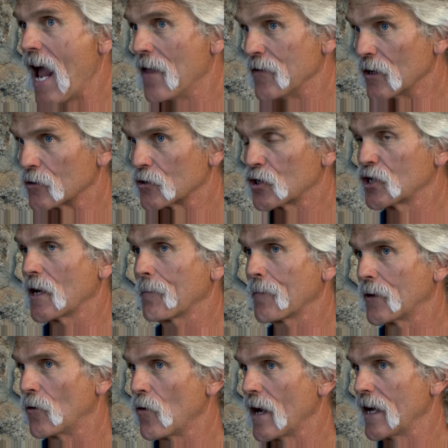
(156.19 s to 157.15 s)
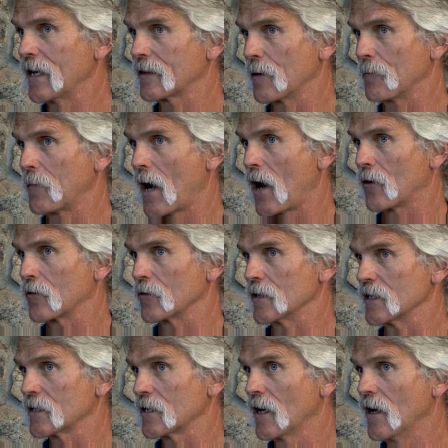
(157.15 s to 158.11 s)
And they're chipping away at the
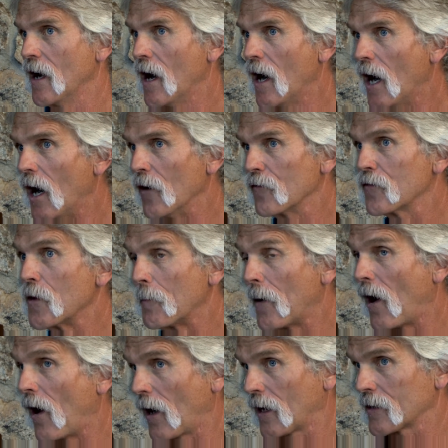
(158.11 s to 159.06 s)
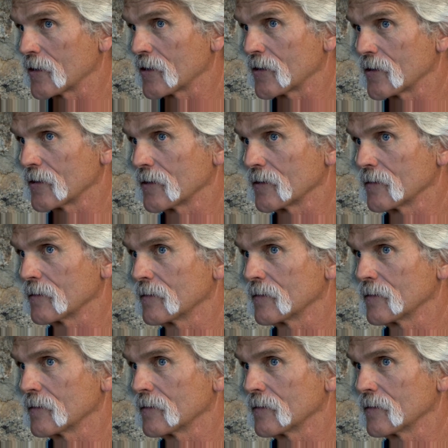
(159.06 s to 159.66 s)
boundaries of the parks.